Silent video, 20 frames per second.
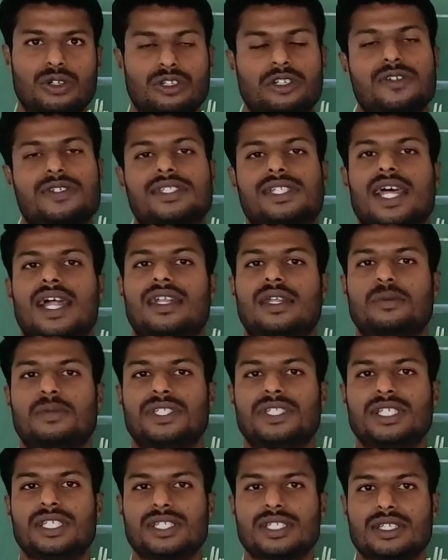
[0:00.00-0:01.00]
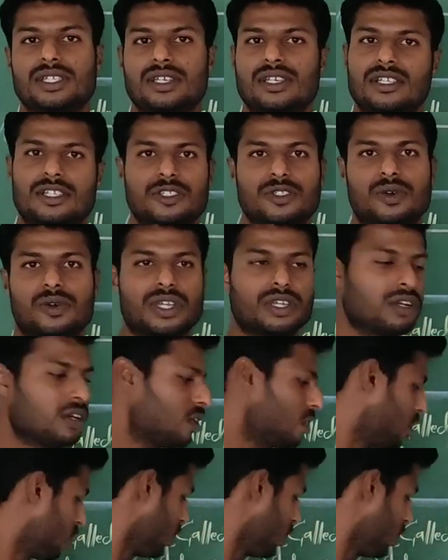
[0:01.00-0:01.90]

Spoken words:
to start a business. So here